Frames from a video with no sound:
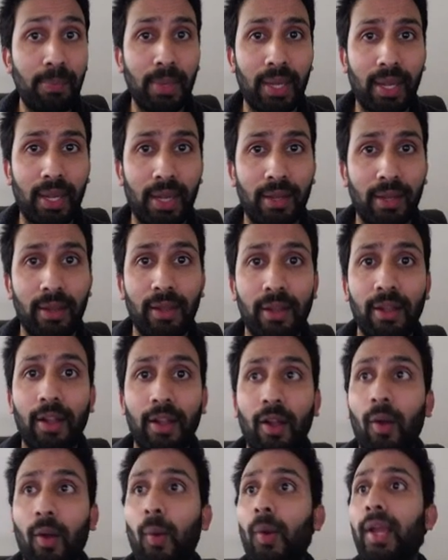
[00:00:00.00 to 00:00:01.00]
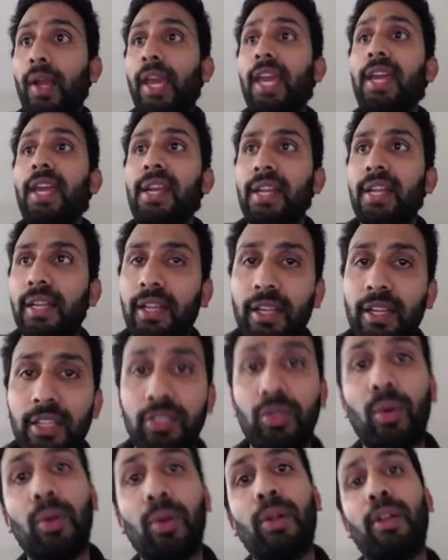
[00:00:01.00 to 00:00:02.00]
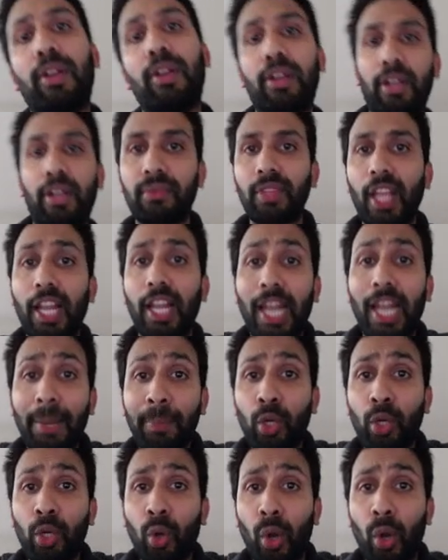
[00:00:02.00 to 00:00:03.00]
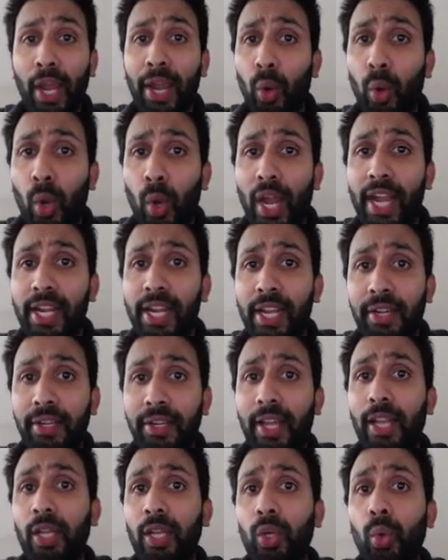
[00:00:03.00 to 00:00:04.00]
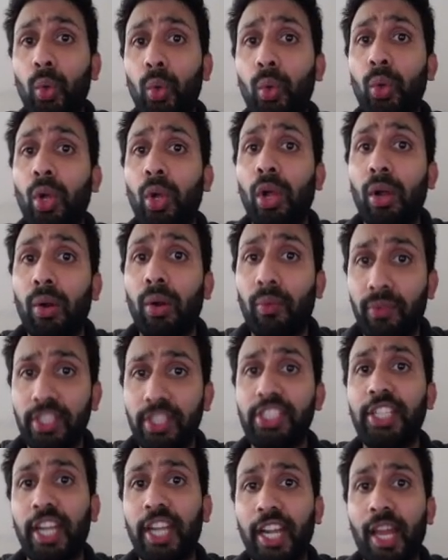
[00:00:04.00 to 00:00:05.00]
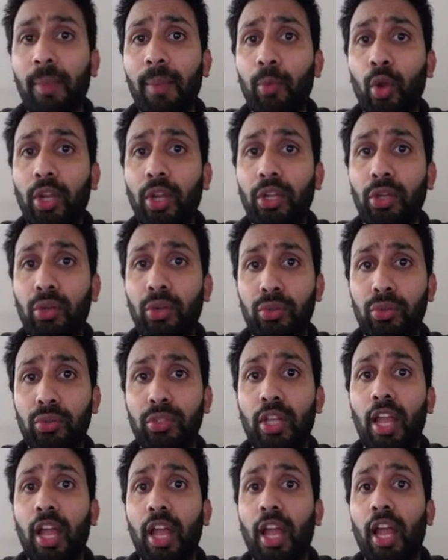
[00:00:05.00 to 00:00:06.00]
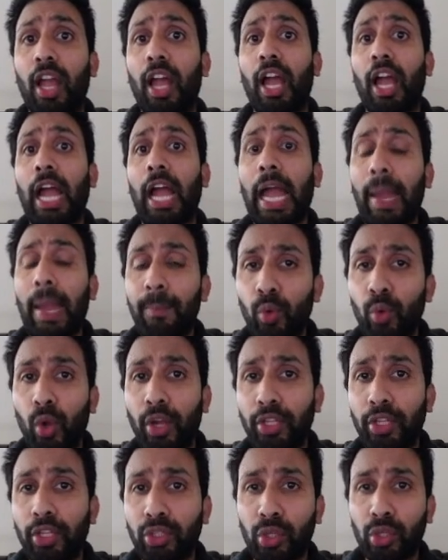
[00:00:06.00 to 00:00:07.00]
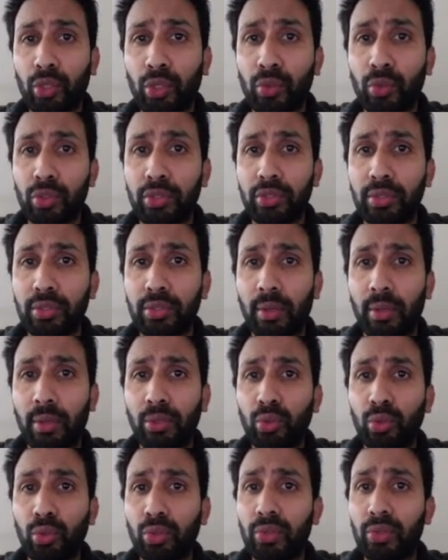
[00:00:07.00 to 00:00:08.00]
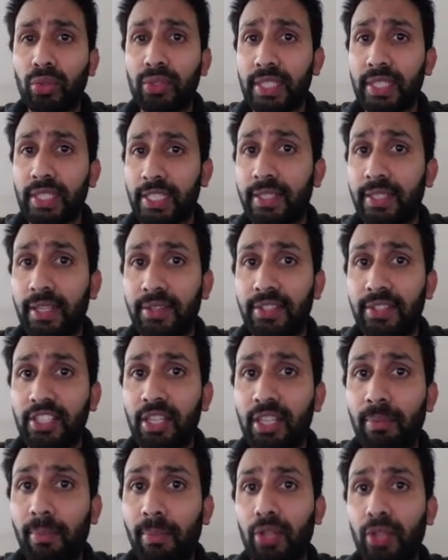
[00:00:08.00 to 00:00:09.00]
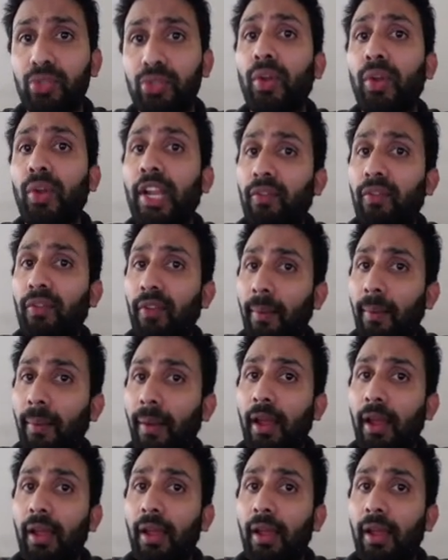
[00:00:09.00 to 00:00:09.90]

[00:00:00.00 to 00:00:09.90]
period. Okay, so let me go ahead and tell you which date I'm going to use. I'm going to use 2016 December. So it will